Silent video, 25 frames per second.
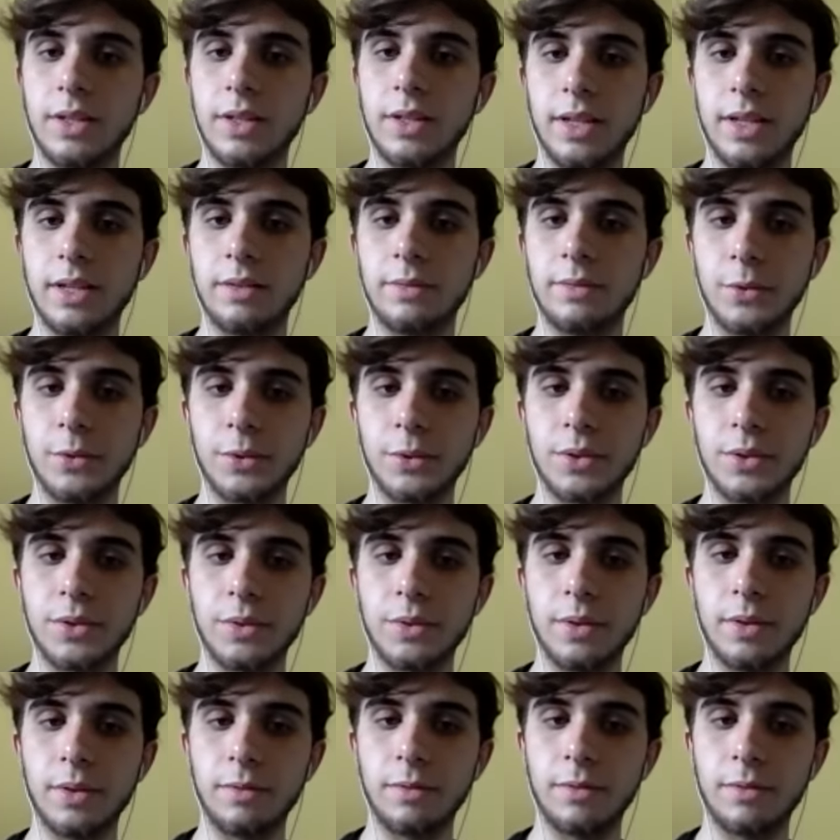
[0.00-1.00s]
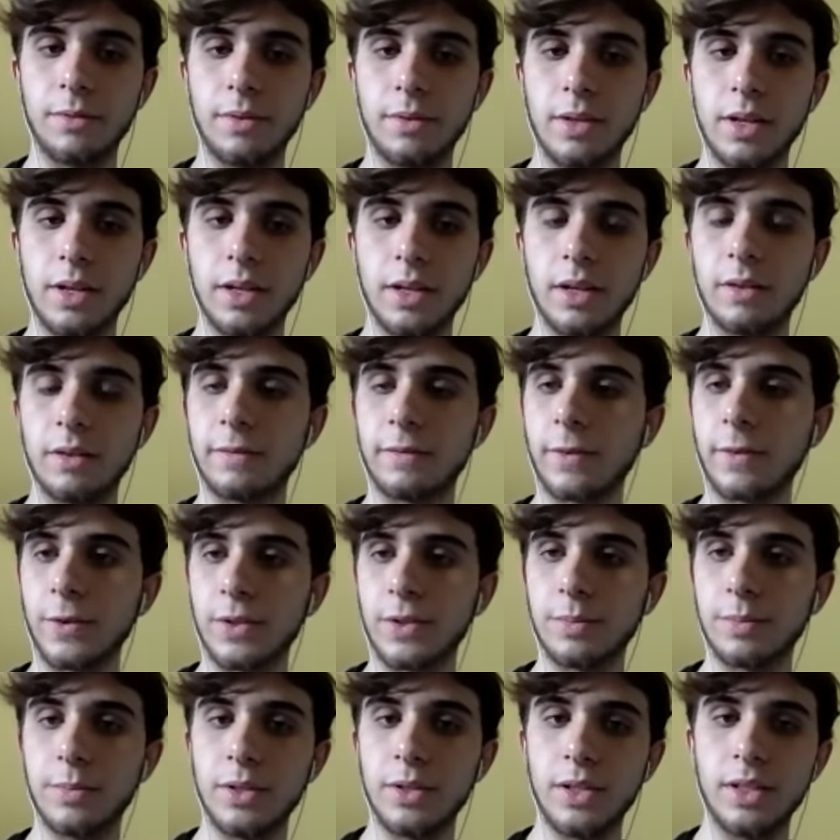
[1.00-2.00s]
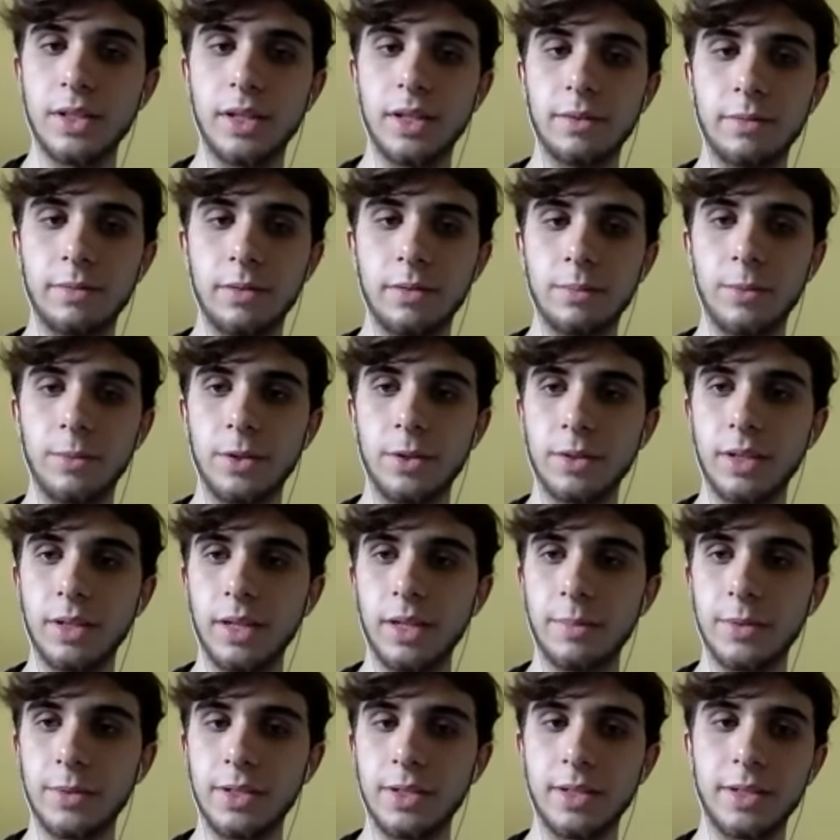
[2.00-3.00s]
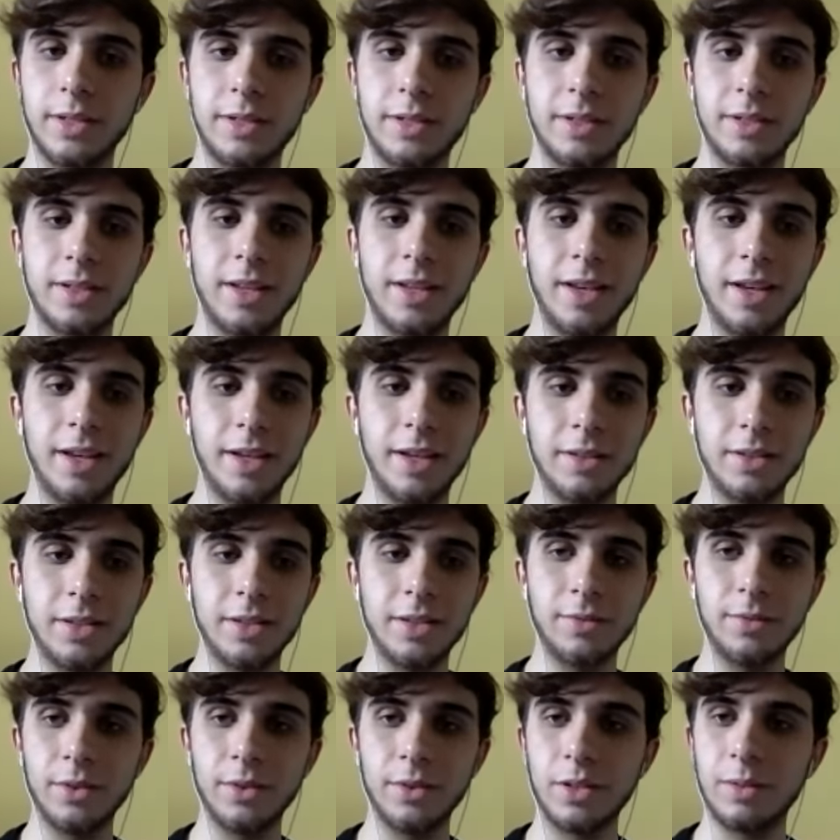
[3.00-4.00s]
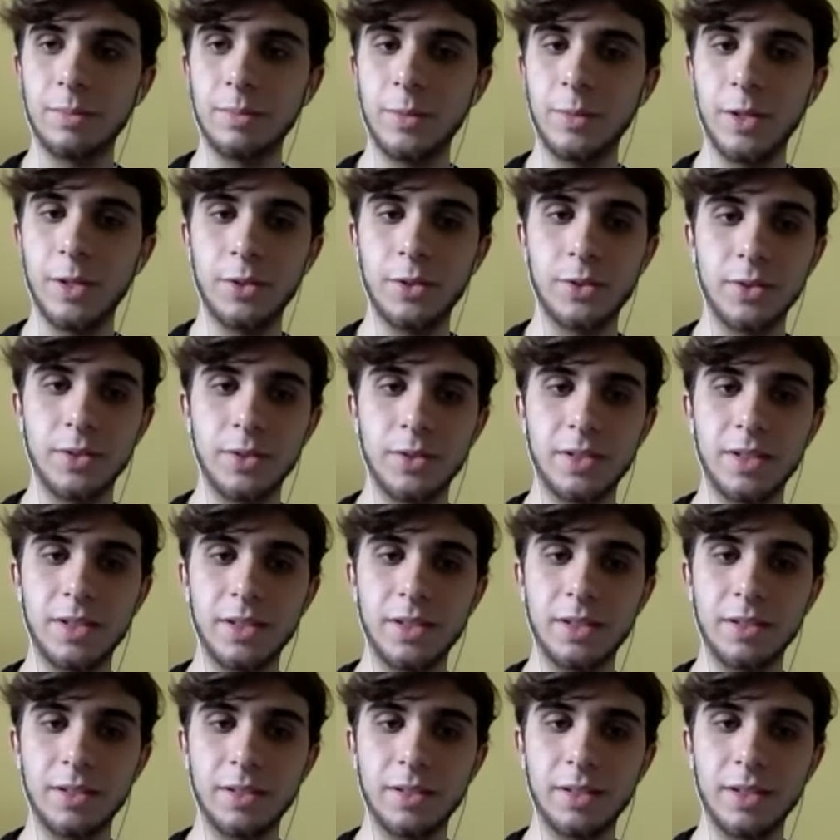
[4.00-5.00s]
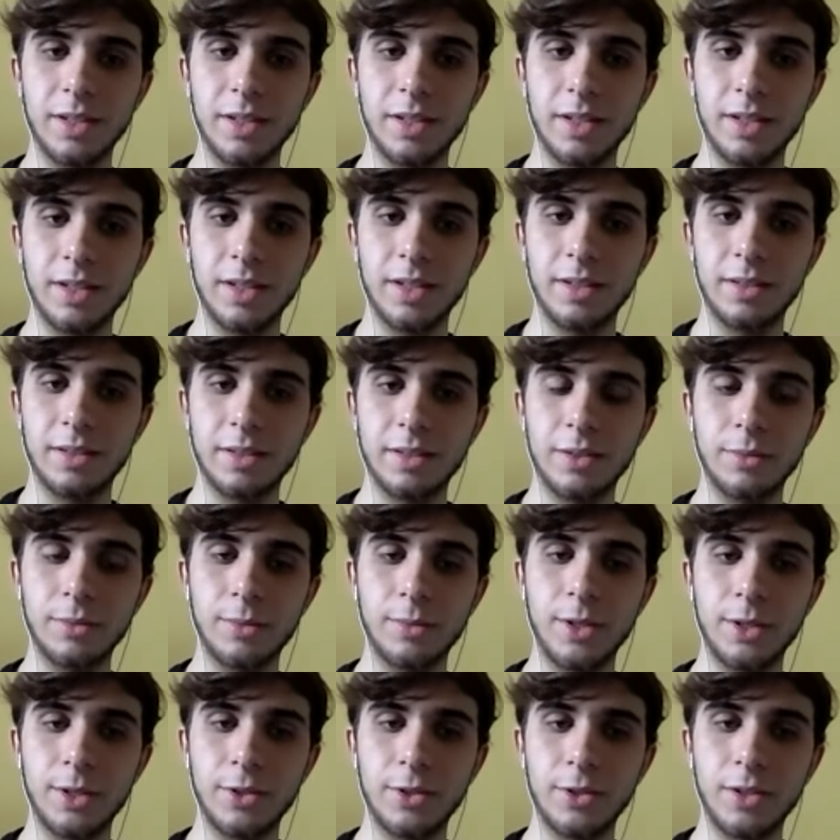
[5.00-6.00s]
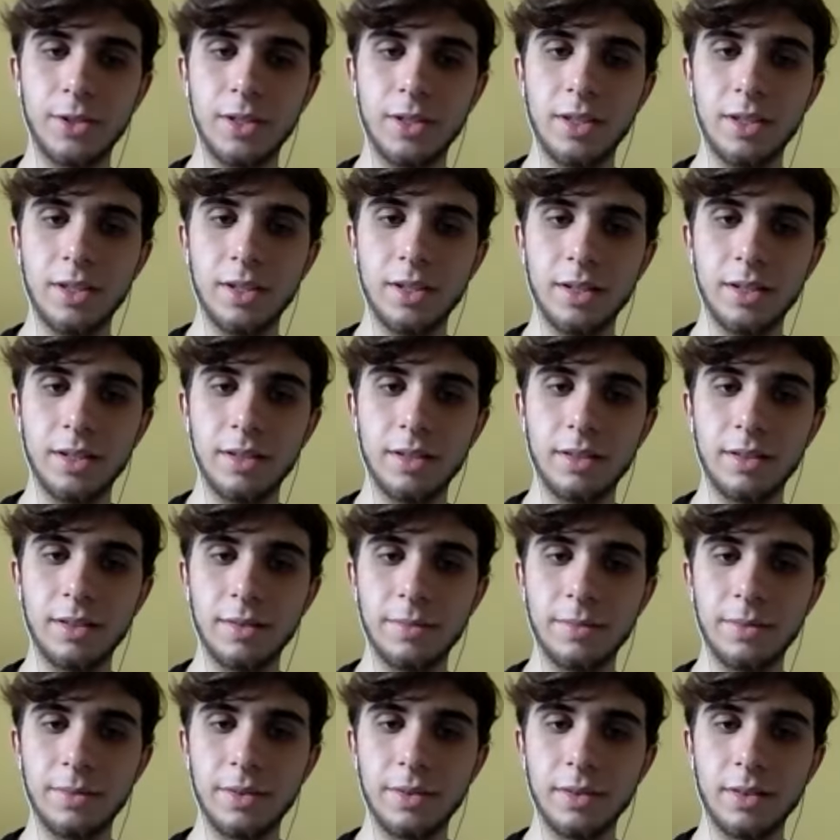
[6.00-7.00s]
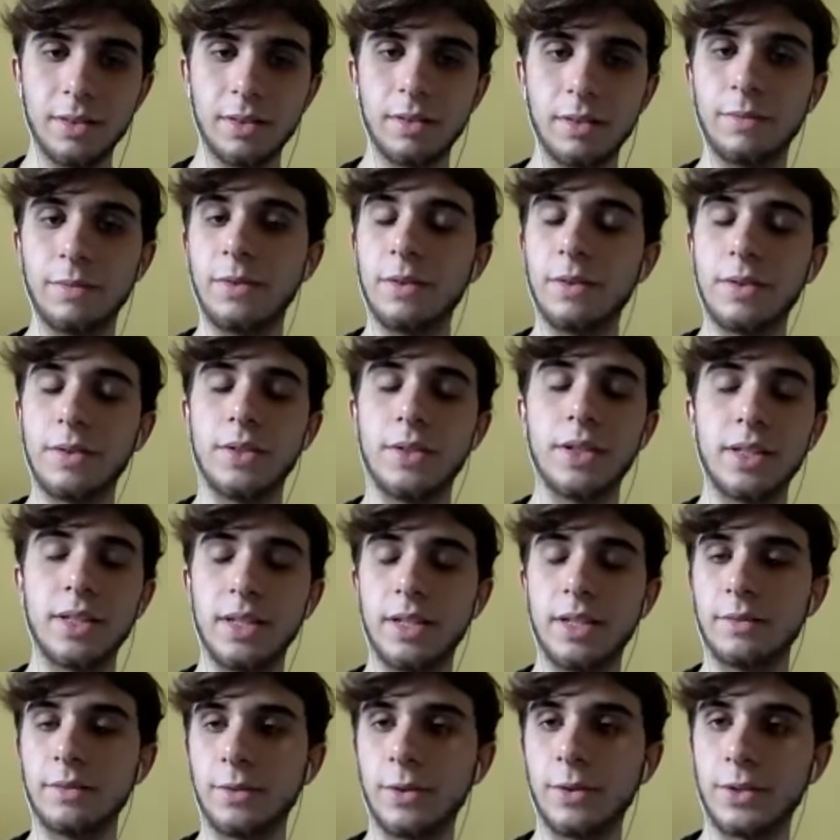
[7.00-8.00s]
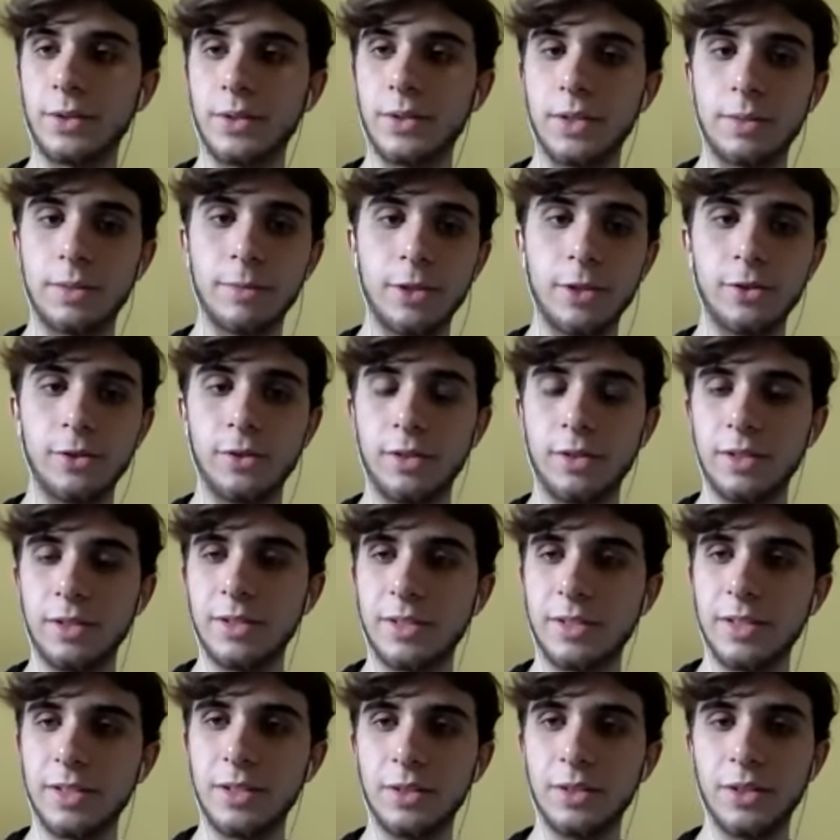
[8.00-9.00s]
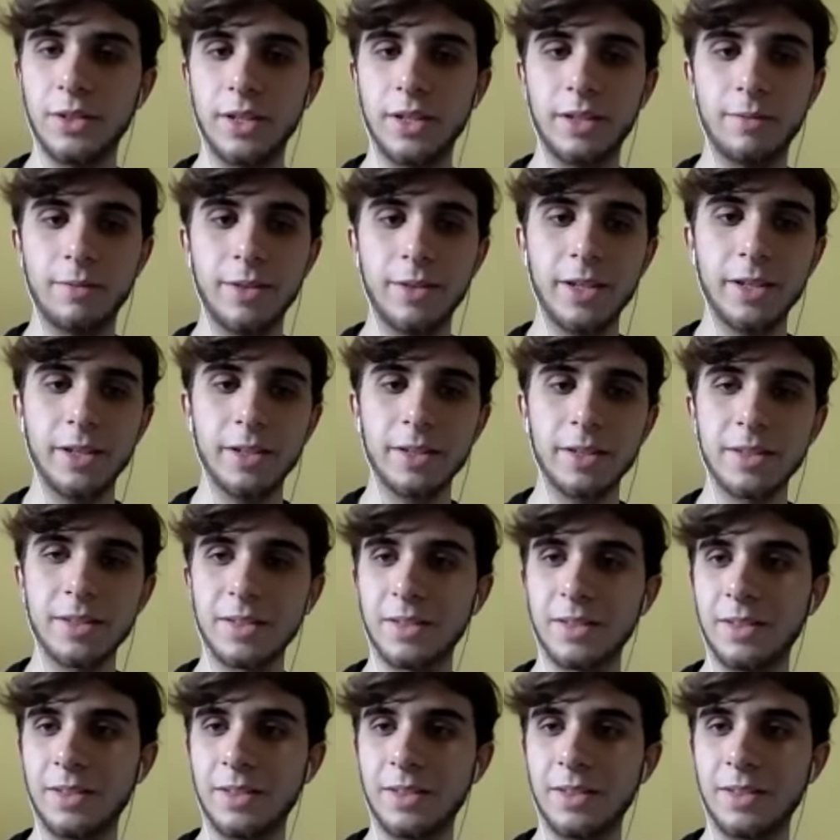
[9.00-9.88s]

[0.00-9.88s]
anniversary of the first Monday Night Football game. So that's definitely going to be interesting to watch the 50th anniversary, especially in a city like Vegas.